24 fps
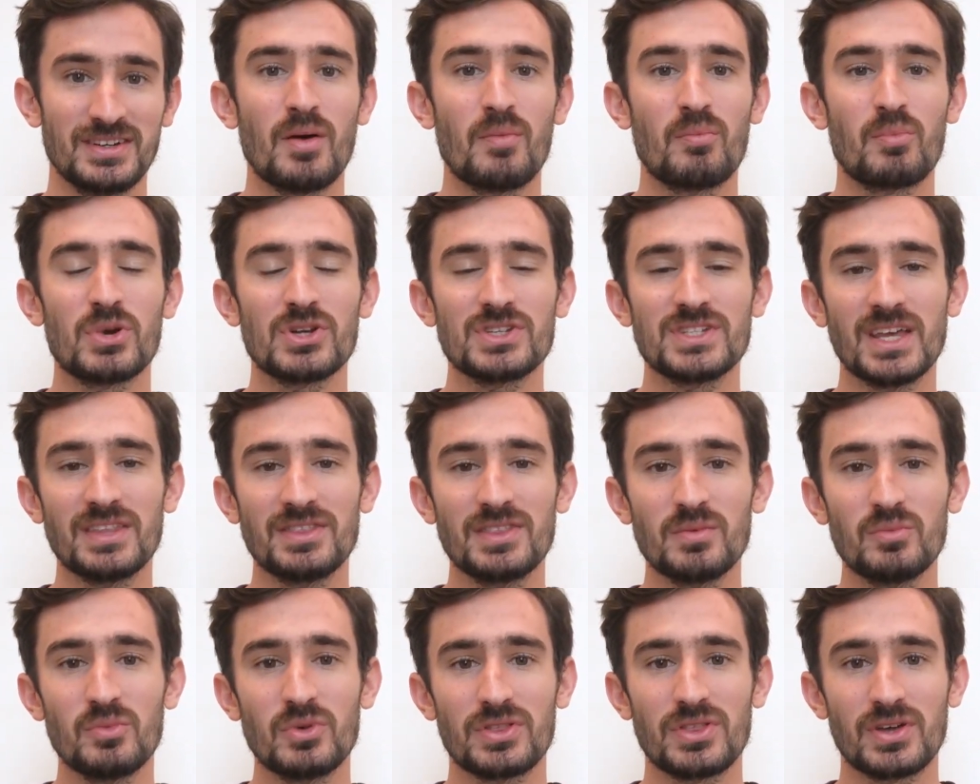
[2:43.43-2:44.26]
Present
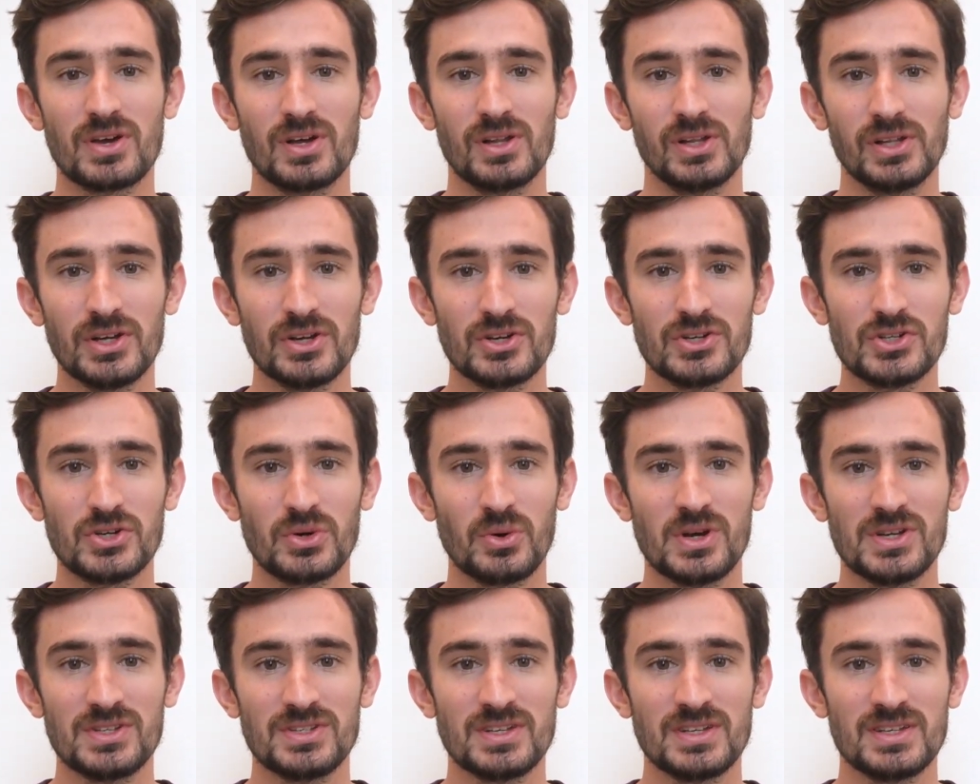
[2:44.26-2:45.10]
them with clear
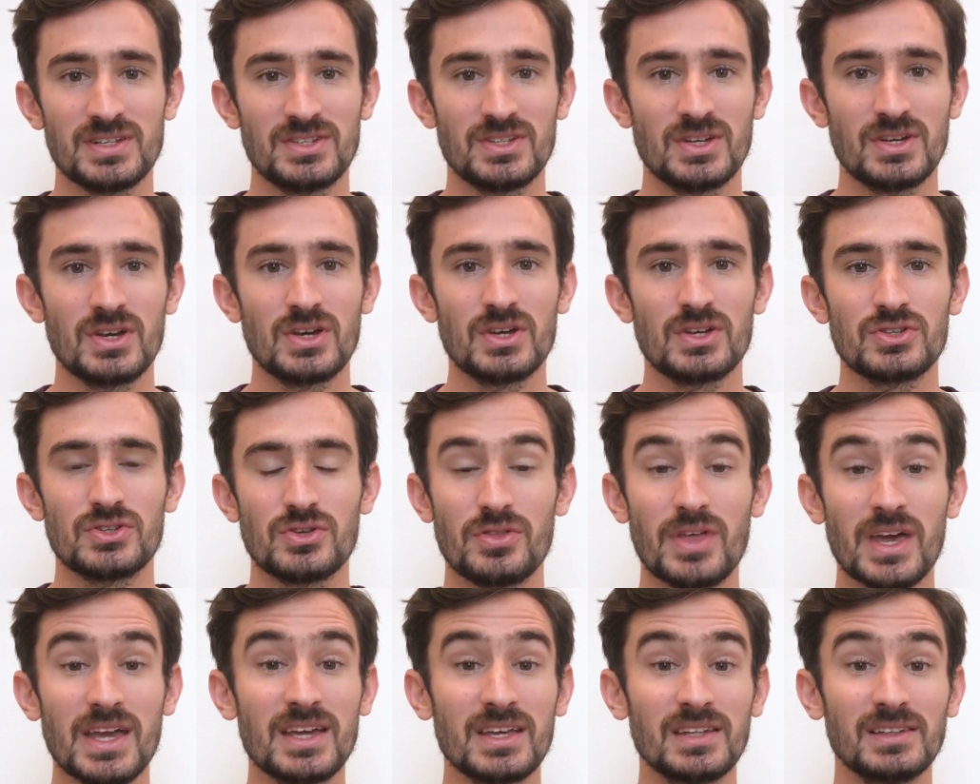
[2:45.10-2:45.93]
choices so
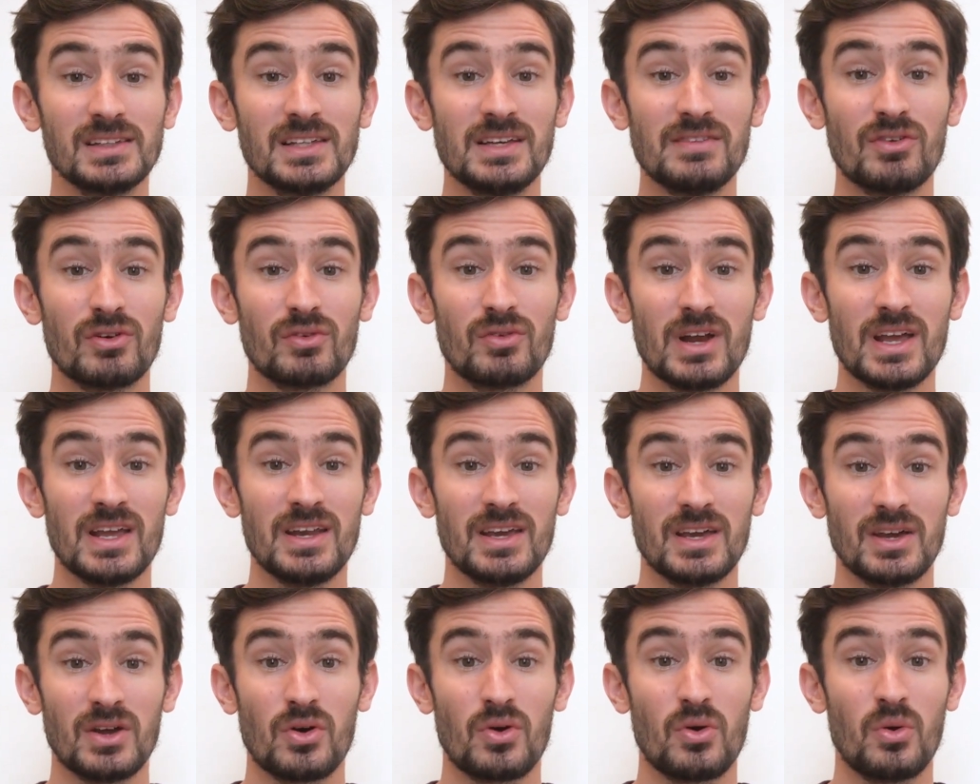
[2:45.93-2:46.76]
they can leave a
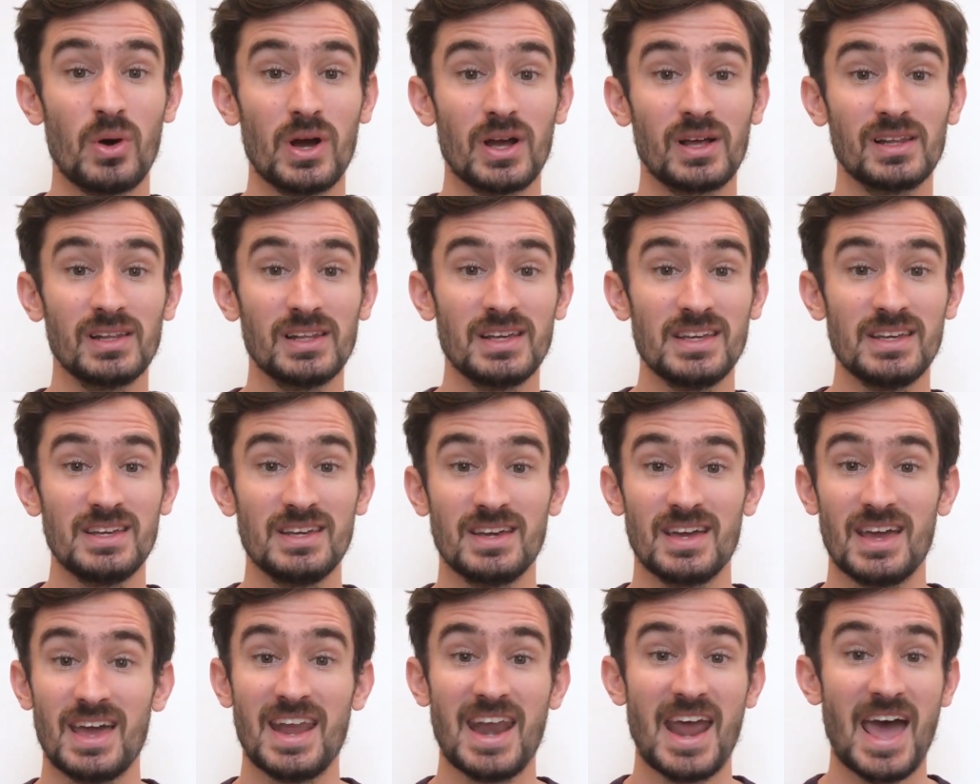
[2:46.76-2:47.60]
rating quickly
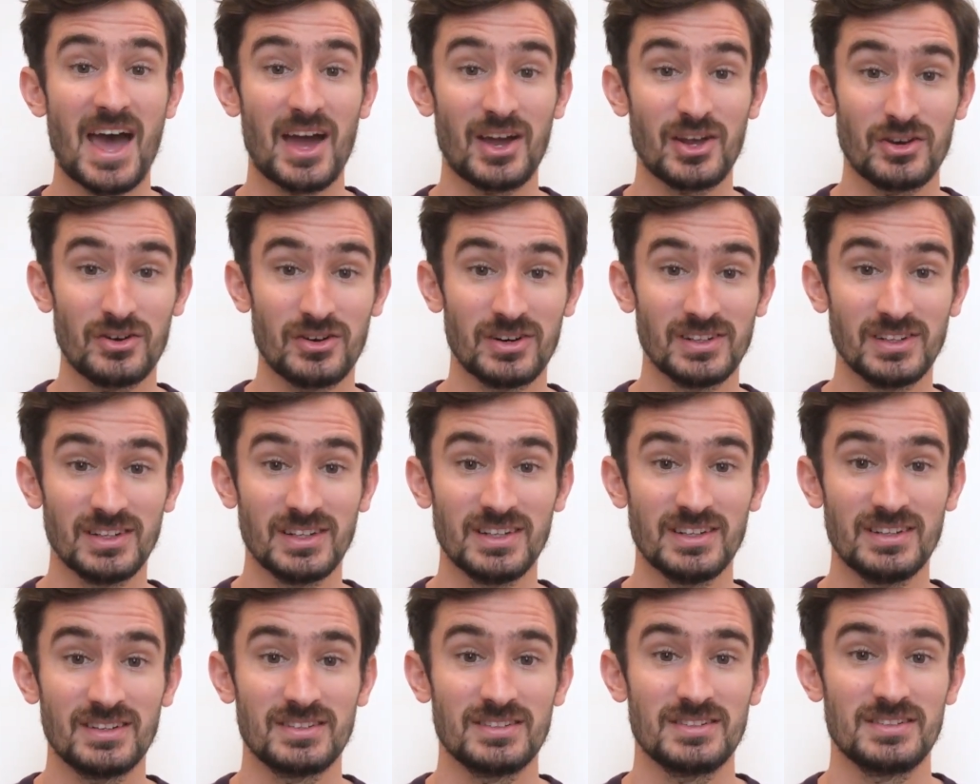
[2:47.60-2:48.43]
and accurately.